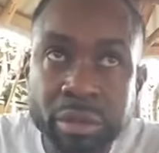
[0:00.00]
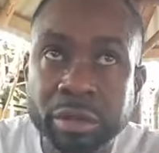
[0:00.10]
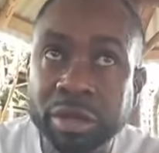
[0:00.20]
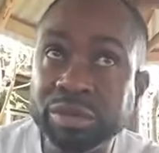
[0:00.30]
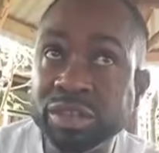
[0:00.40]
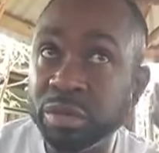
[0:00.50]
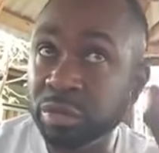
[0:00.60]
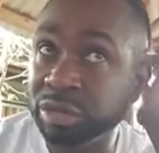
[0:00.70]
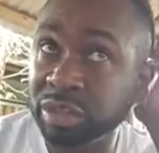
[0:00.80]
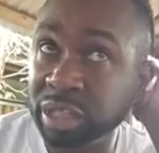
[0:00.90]
You know,
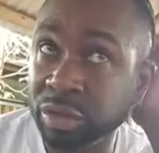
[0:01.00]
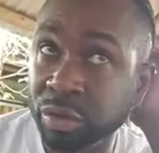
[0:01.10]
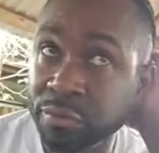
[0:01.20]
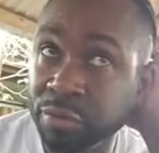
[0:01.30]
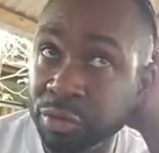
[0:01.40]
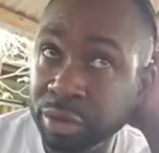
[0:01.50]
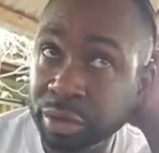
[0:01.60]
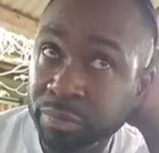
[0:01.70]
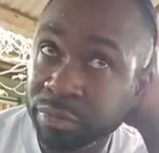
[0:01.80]
someone wants to eat cooked food